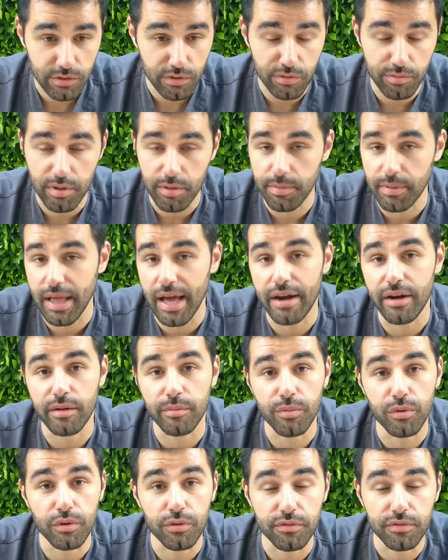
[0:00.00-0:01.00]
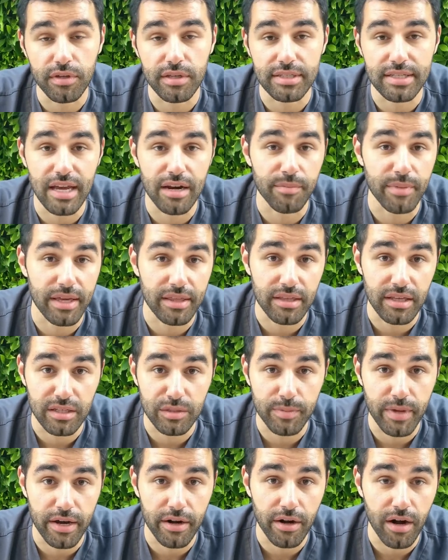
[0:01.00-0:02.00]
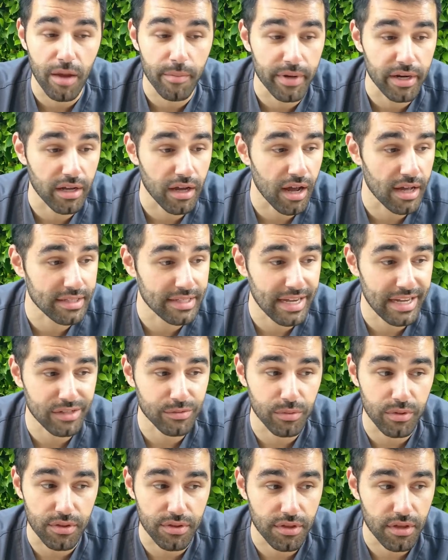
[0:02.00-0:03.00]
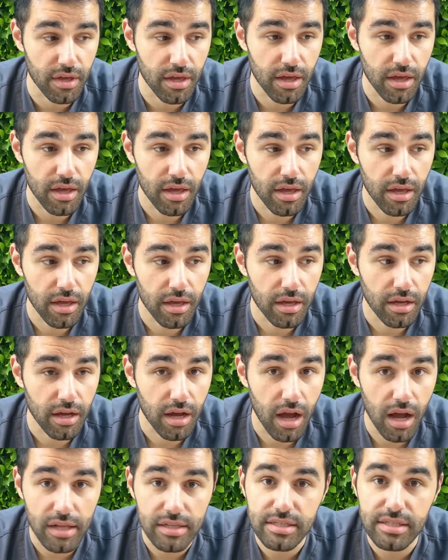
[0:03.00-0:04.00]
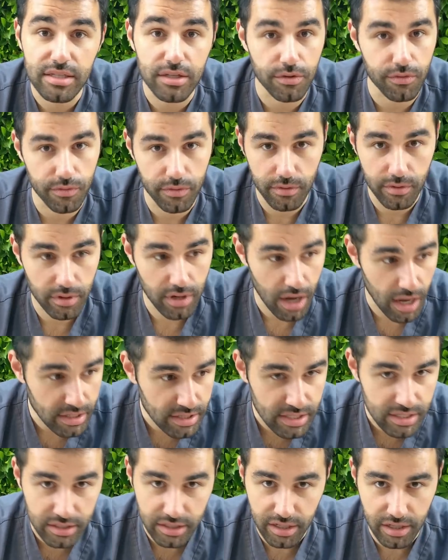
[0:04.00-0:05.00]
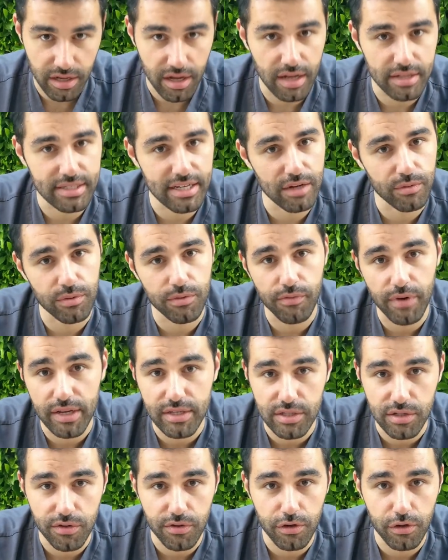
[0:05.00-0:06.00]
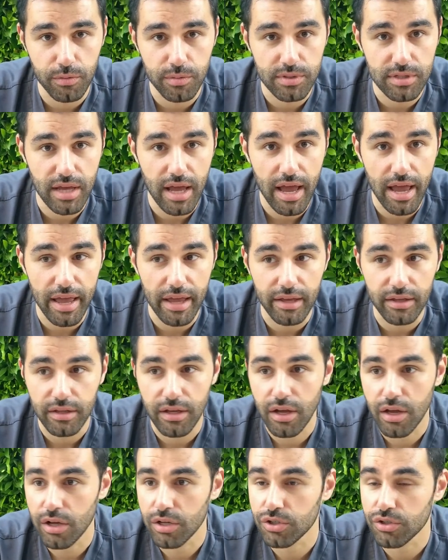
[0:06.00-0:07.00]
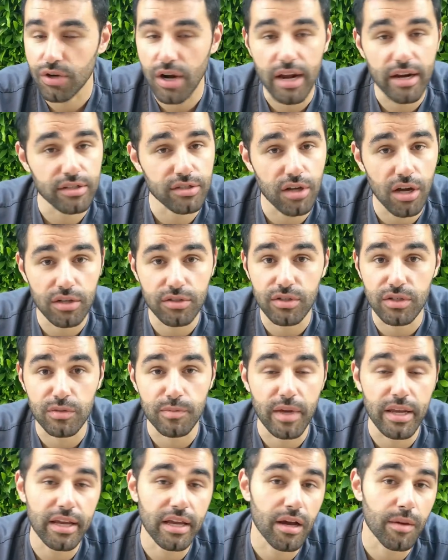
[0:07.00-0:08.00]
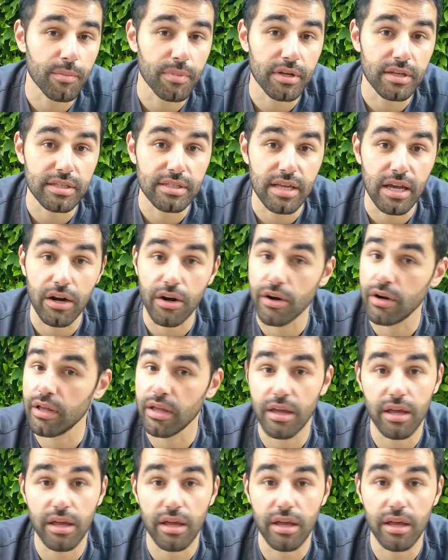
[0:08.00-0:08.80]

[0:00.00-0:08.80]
with people how to improve things, how to make things better. I'm in contact with constantly in contact with racing groups. I try to talk to as many companies that are,